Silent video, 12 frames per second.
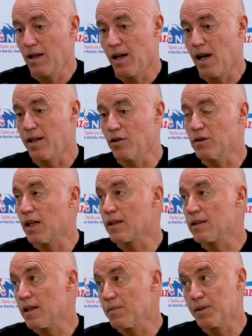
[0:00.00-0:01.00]
I not
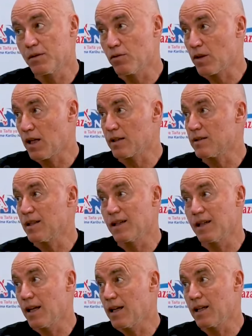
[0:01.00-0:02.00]
accept to relax
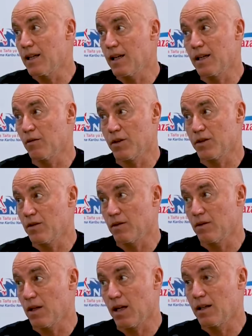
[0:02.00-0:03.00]
in any question.
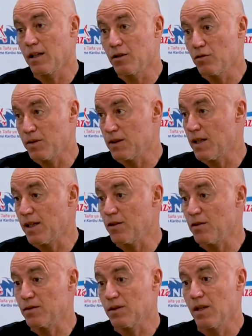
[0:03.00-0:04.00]
I need to be
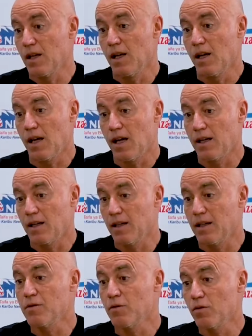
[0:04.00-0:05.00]
serious, and
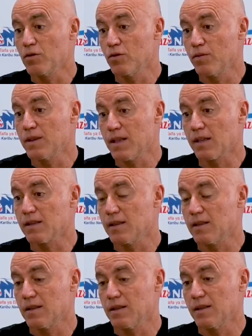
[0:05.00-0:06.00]
if you want to be
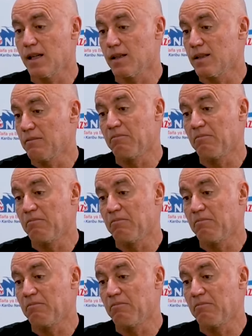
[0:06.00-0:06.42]
successful, it's that.